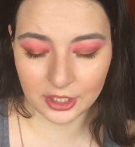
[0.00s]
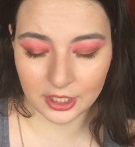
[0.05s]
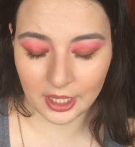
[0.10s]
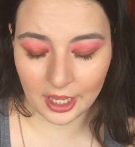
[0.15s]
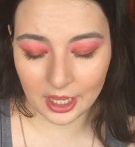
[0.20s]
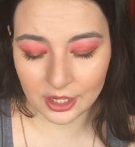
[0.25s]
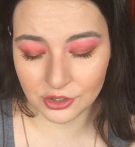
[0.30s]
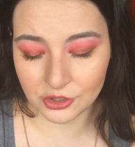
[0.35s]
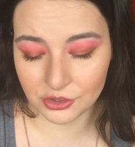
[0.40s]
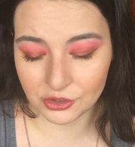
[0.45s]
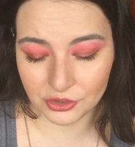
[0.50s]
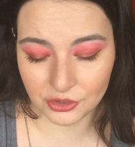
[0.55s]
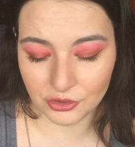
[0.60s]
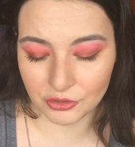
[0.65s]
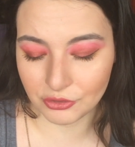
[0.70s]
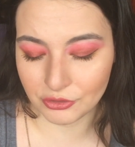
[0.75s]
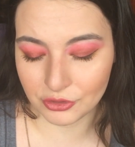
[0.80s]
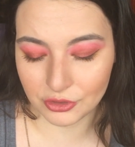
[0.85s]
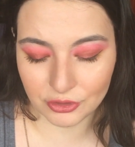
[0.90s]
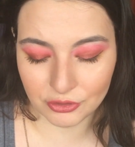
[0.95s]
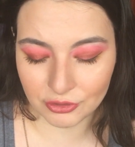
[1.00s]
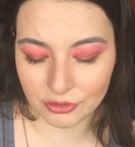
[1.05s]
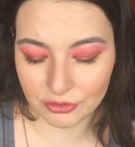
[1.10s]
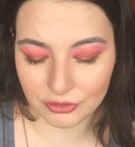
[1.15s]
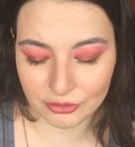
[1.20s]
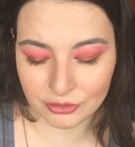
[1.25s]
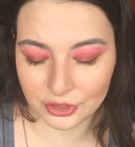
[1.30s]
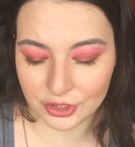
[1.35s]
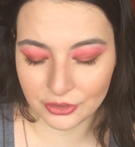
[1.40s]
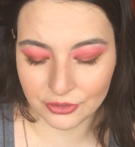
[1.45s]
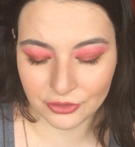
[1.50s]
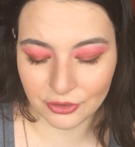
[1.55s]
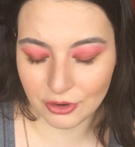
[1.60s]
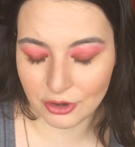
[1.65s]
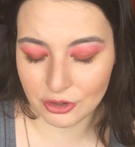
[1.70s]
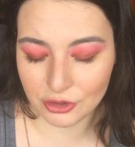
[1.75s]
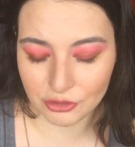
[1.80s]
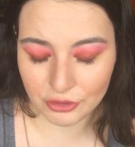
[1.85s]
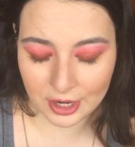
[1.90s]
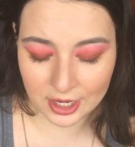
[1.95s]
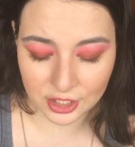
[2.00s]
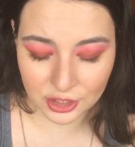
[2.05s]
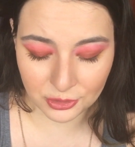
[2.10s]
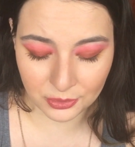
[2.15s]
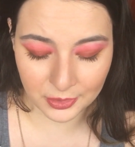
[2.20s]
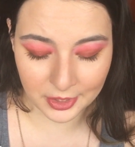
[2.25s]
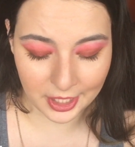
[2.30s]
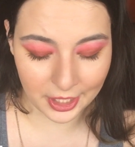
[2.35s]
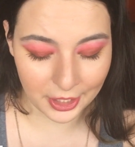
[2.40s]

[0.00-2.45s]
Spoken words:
they had a different random